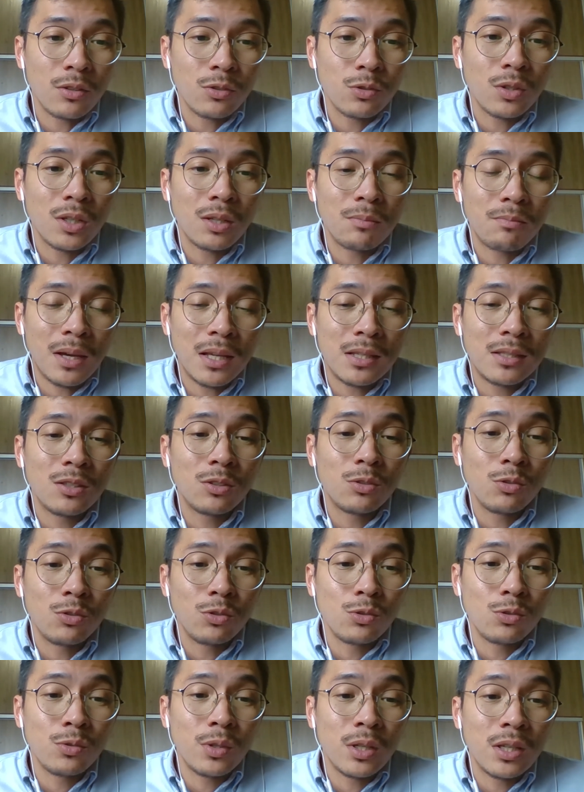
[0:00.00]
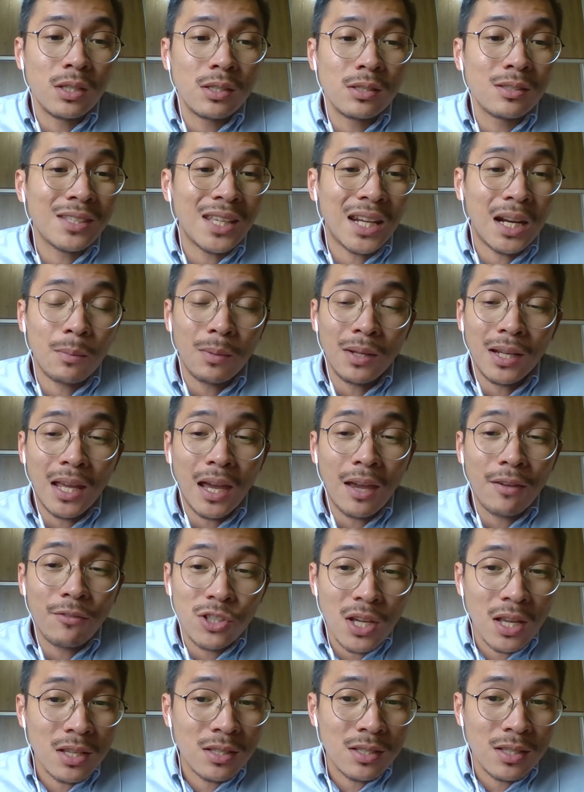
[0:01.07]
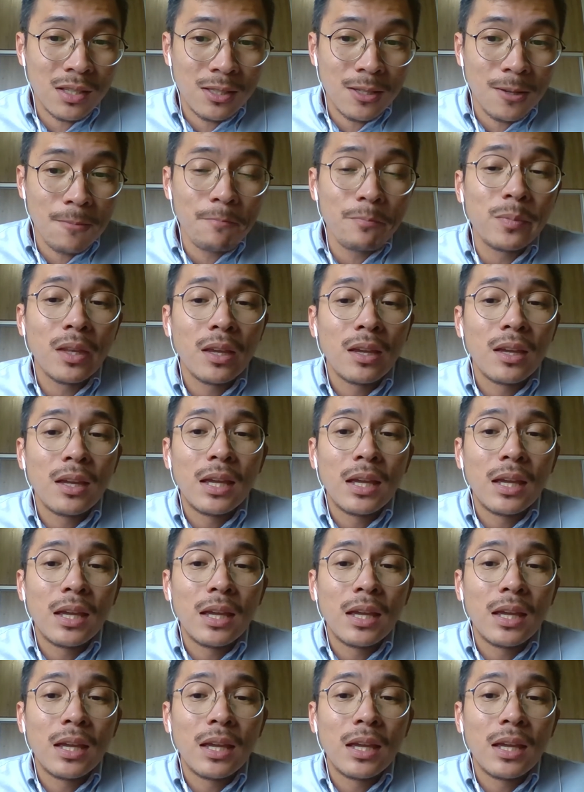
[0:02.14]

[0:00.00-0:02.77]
So the best thing to do is set up a live chat system.